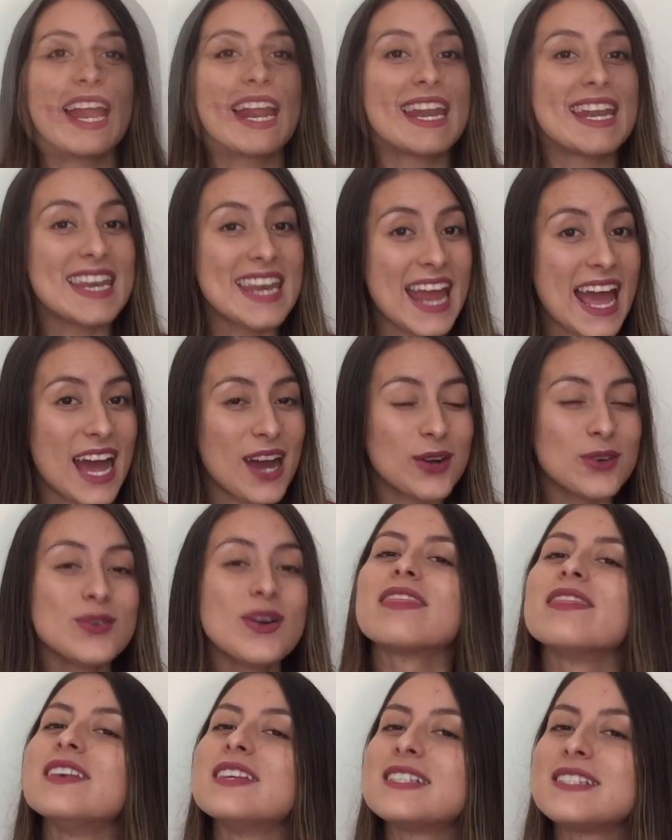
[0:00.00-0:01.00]
Now,
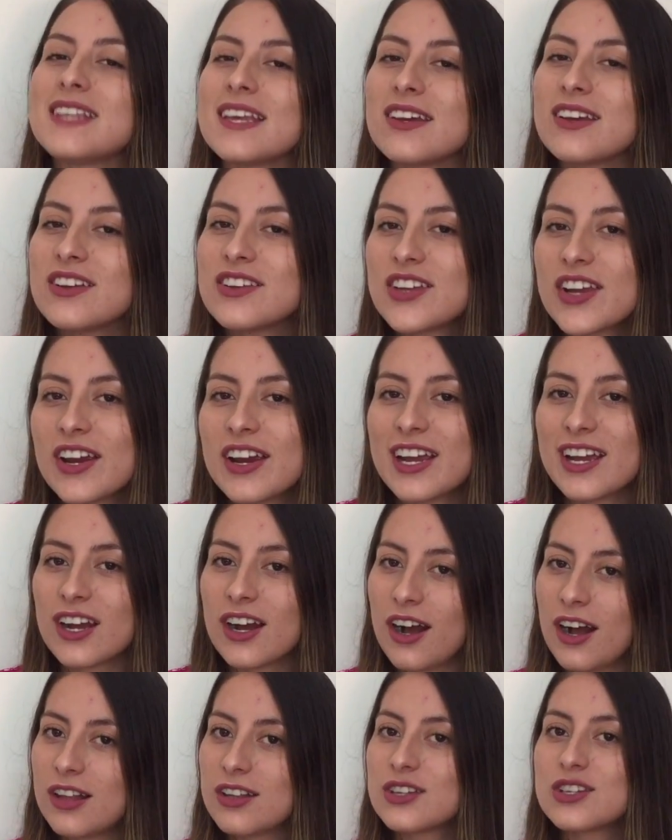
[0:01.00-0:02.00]
the secondary
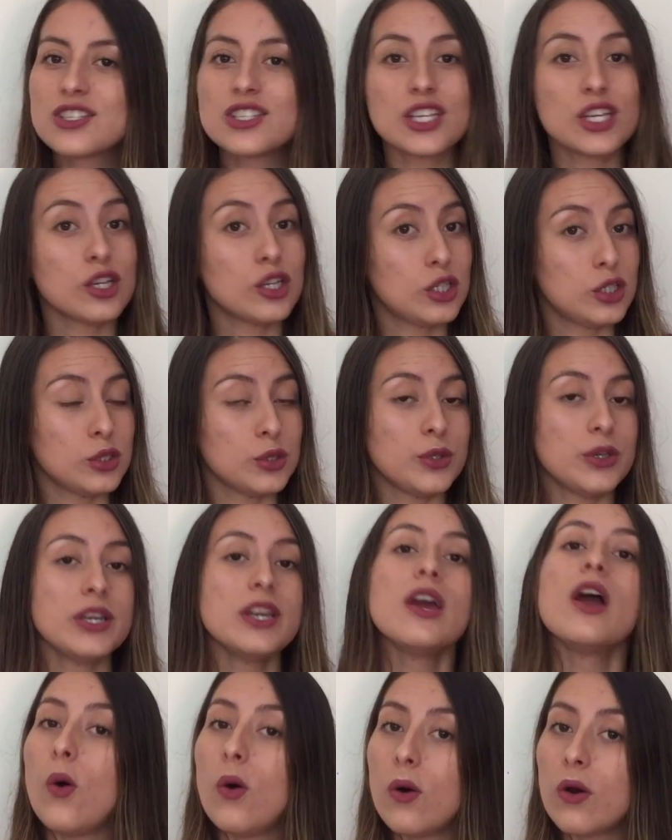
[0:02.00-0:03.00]
colors include
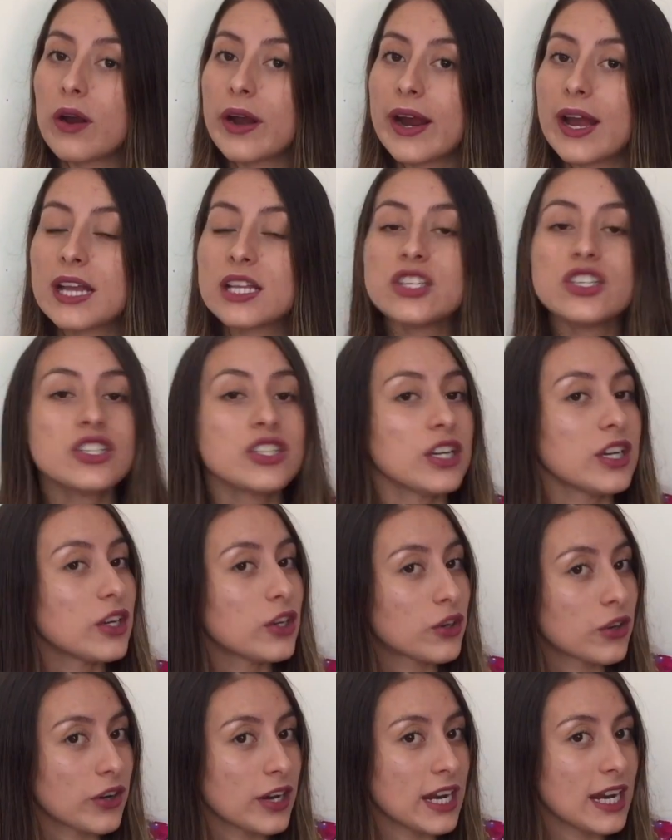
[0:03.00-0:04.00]
orange,
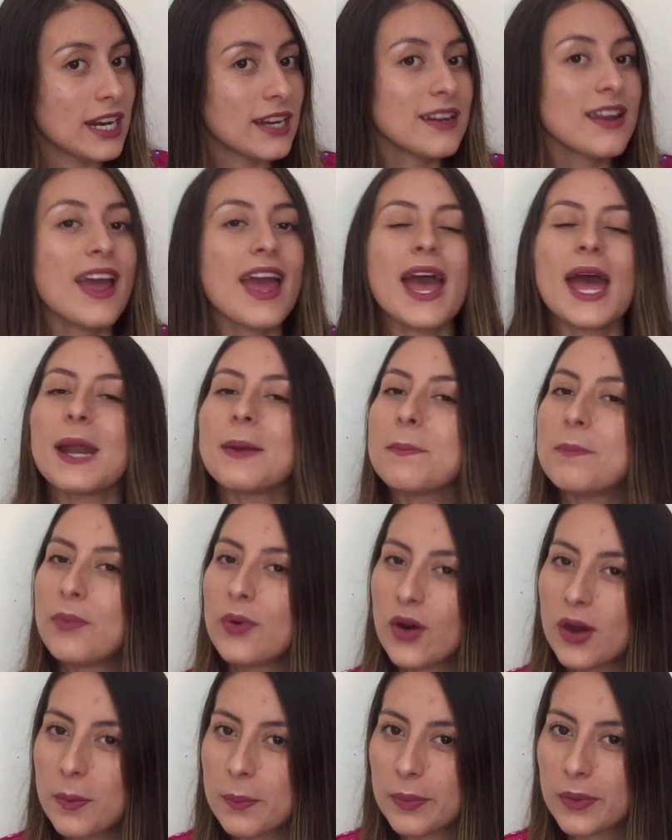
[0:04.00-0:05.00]
green, and
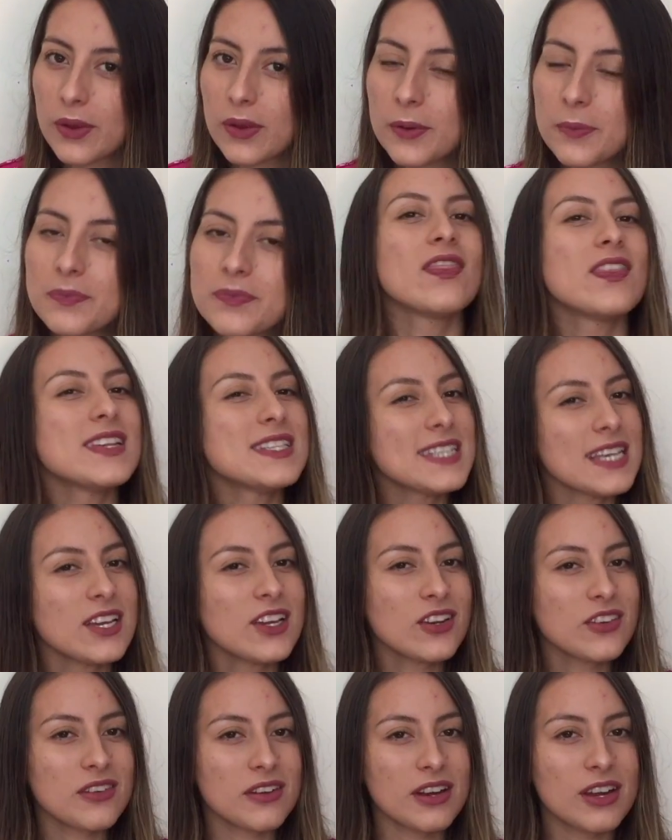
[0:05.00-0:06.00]
purple. The
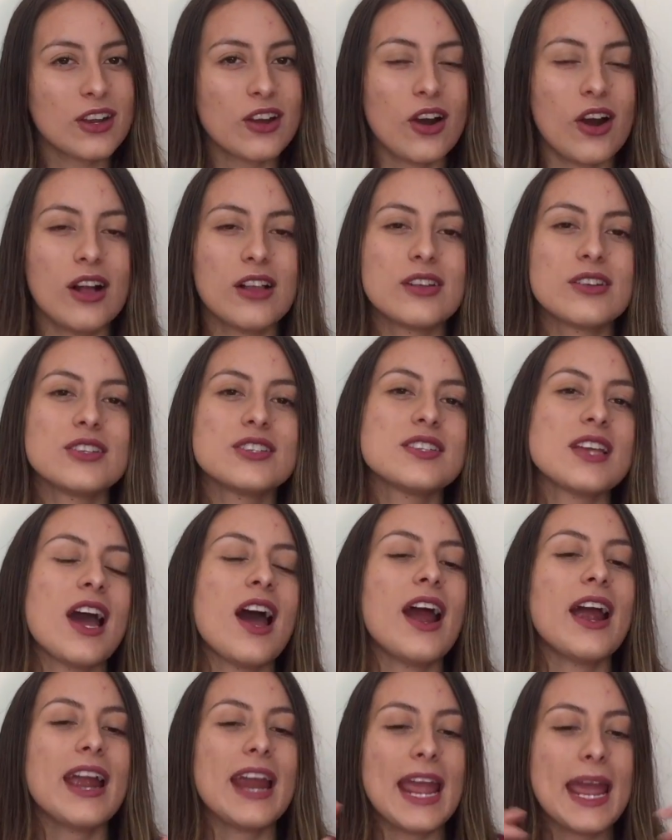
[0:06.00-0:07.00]
secondary colors
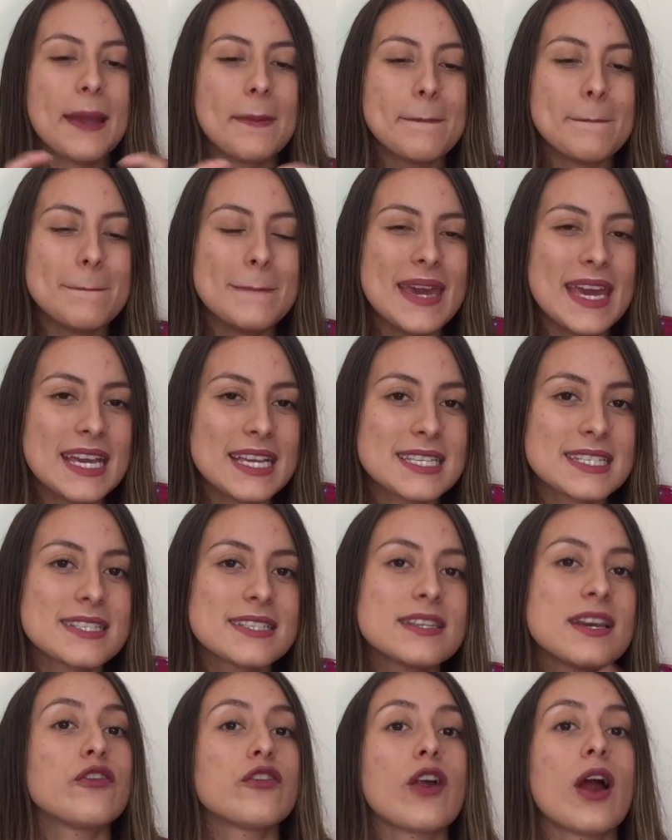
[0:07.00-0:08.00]
are a mix
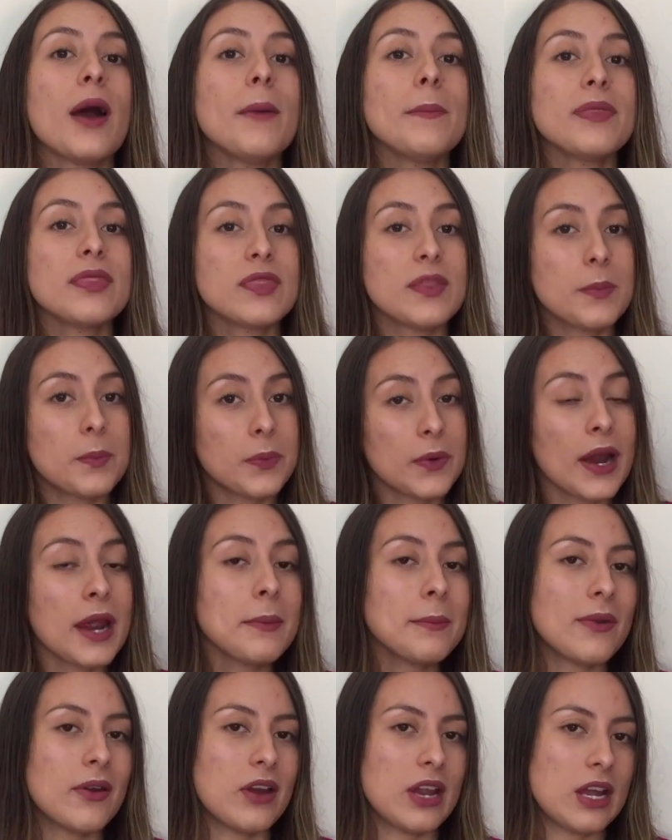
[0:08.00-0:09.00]
from the
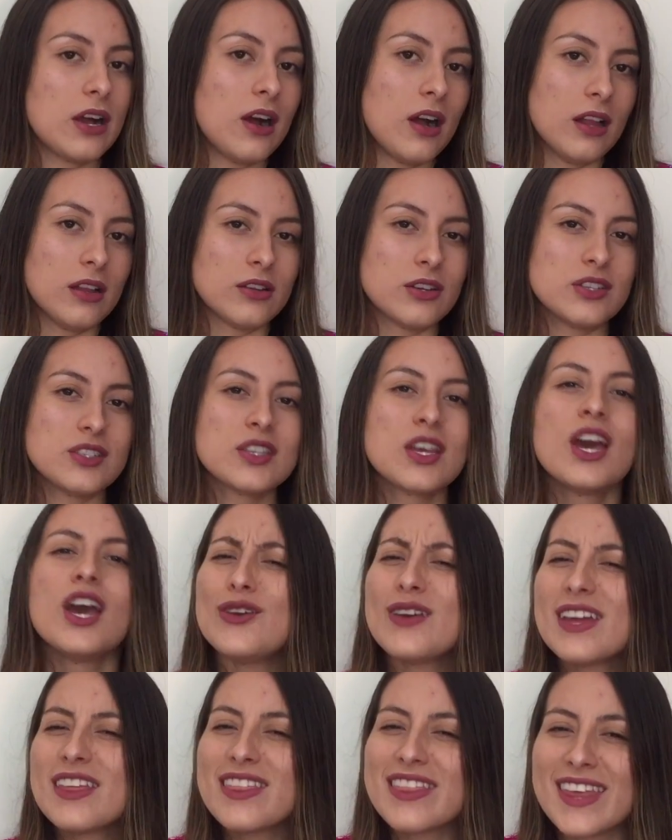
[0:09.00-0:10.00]
primary colors. You
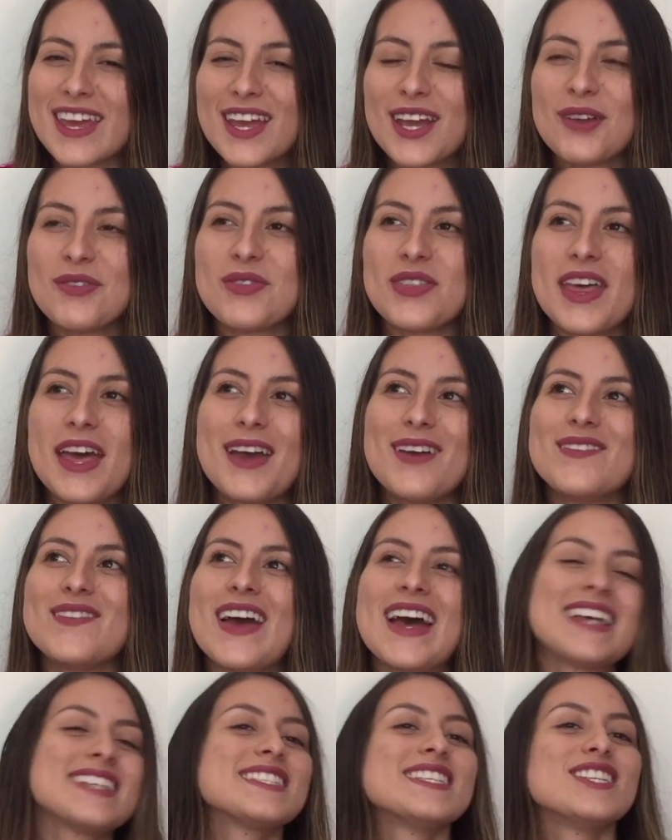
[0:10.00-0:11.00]
can think of them
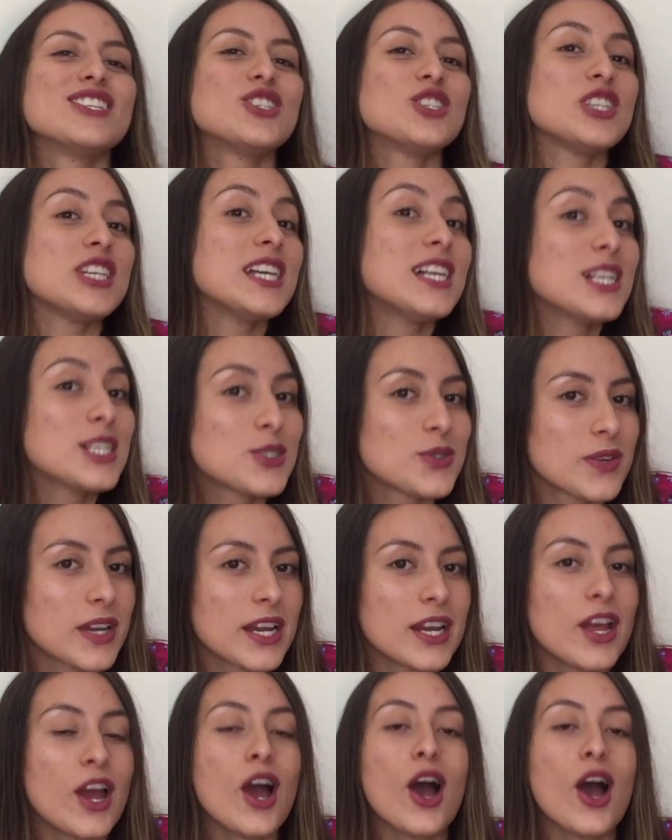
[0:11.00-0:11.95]
as the children